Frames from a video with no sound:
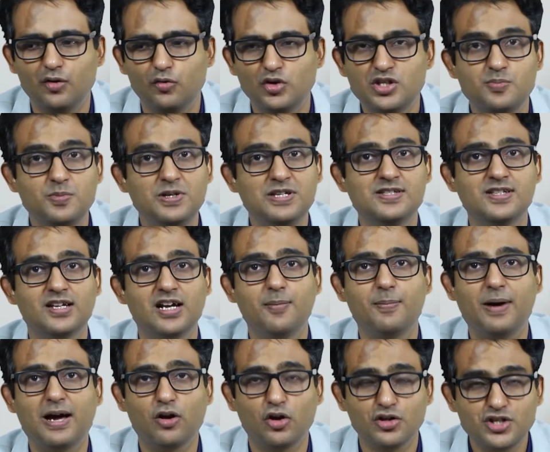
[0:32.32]
which means there are
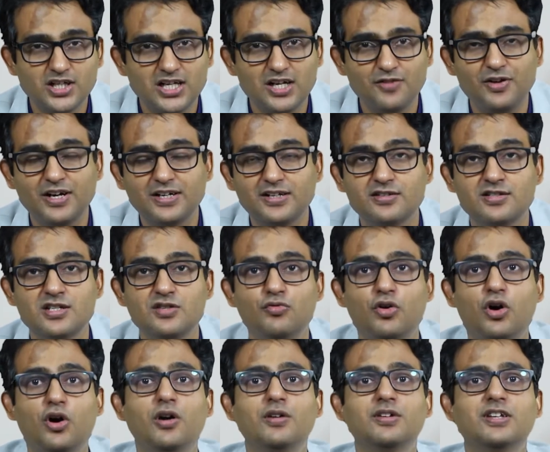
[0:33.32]
biological factors
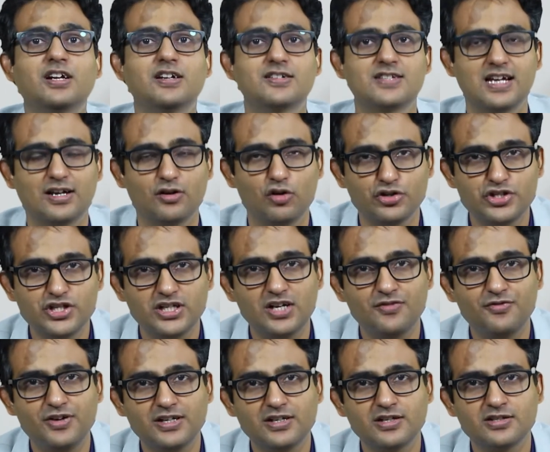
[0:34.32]
involved, there are psychological
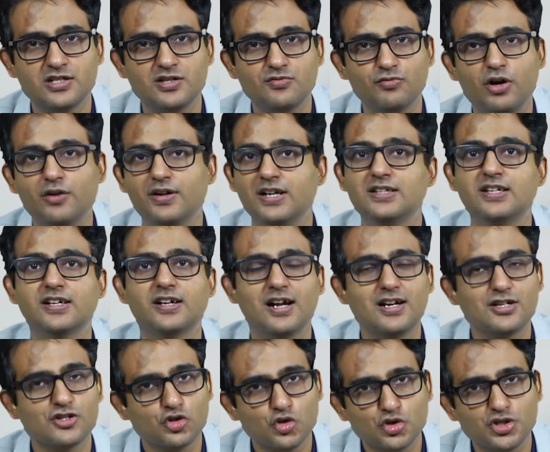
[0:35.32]
factors involved, and there
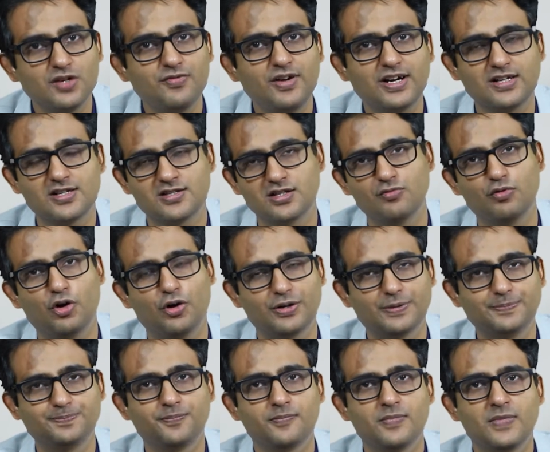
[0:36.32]
are social factors involved.
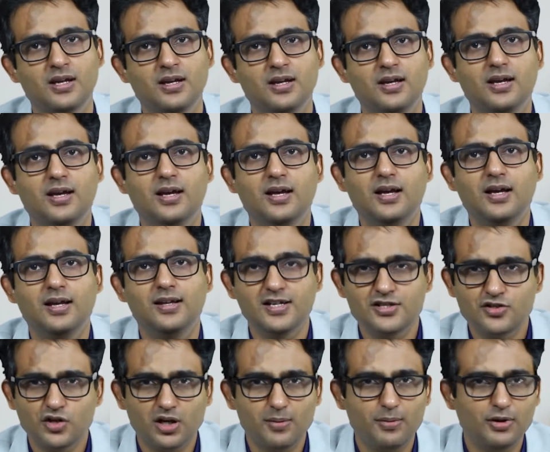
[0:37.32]

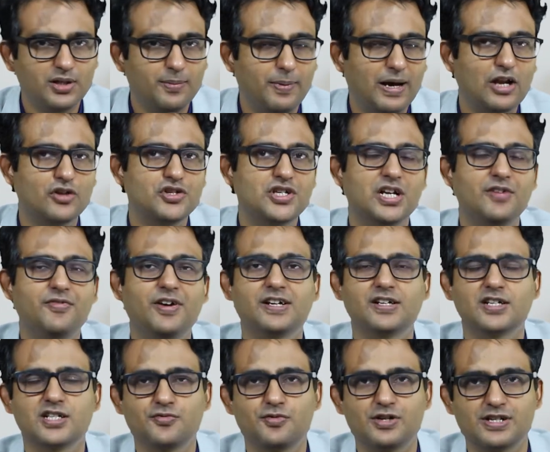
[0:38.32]
Let's talk about the biological
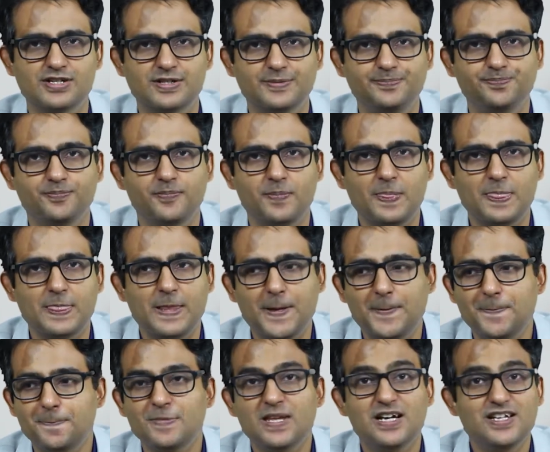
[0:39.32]
factors first.
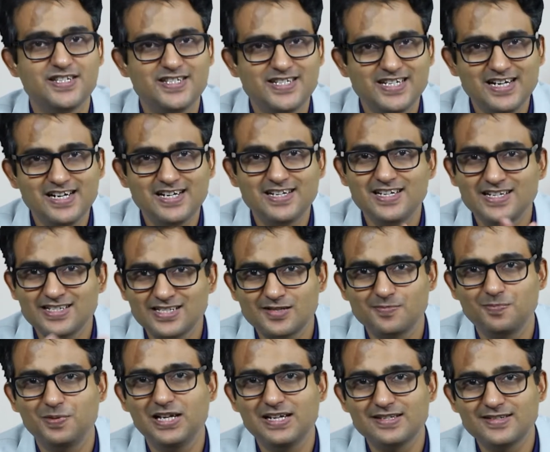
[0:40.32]
Genetics
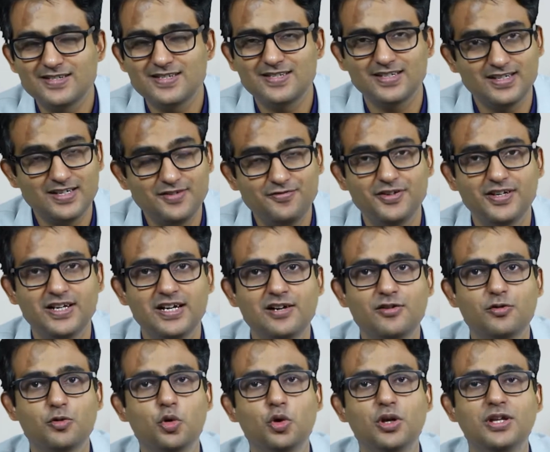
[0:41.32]
plays a
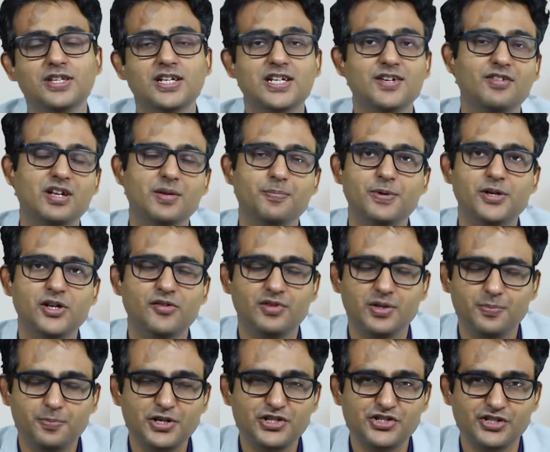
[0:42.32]
significant role in the development of
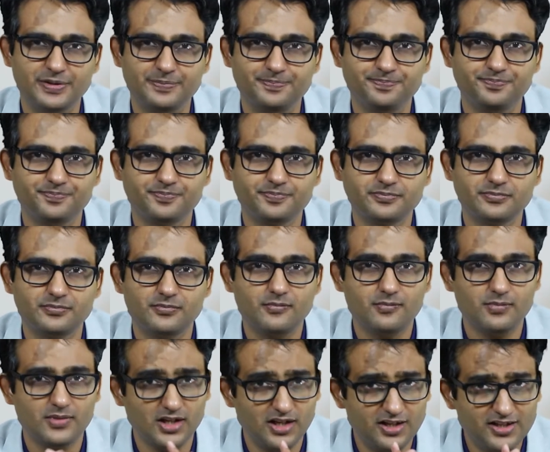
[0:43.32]
depression.
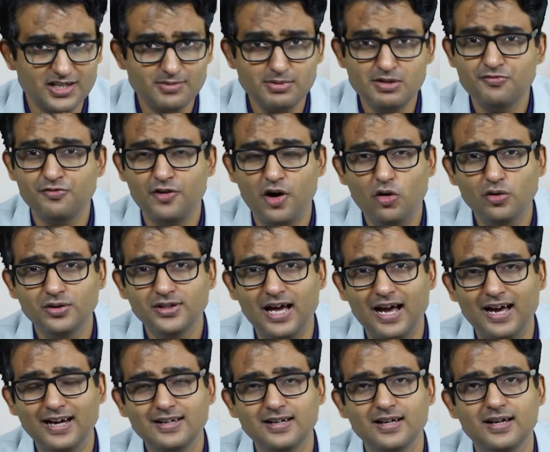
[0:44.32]
It has been found
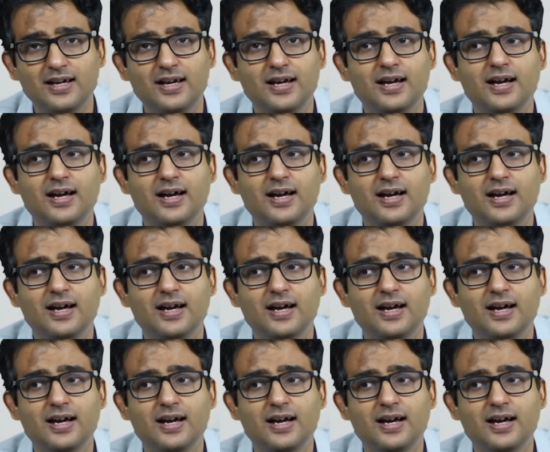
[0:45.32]
that